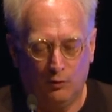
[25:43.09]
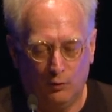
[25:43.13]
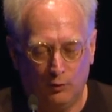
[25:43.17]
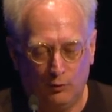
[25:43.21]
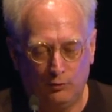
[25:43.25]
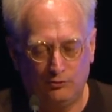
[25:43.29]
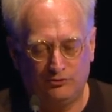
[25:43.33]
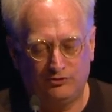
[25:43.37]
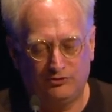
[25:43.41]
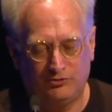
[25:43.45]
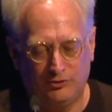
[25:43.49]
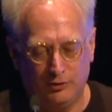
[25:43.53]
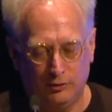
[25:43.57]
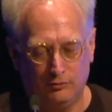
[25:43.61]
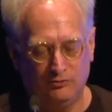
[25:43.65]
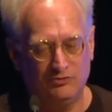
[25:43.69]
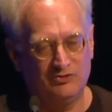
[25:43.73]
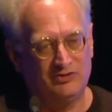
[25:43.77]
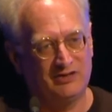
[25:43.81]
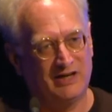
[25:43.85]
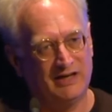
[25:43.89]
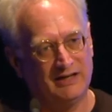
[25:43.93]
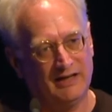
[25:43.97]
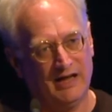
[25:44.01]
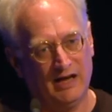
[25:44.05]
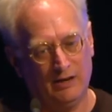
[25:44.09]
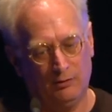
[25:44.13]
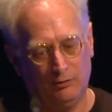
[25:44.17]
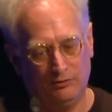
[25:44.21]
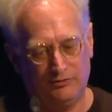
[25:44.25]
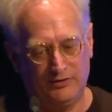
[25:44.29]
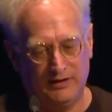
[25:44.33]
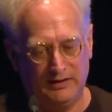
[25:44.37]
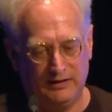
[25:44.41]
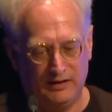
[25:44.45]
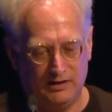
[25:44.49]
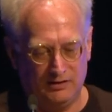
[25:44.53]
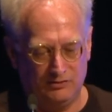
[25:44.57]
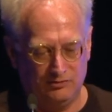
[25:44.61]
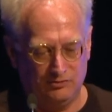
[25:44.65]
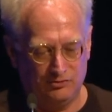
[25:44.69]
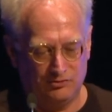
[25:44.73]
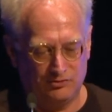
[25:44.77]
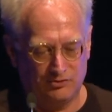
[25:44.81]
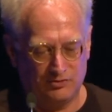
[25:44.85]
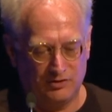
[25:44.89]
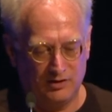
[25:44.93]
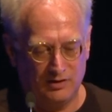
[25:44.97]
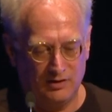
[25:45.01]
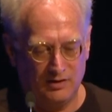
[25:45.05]
all students get a healthy
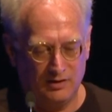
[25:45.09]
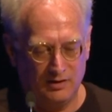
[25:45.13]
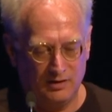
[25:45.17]
lunch?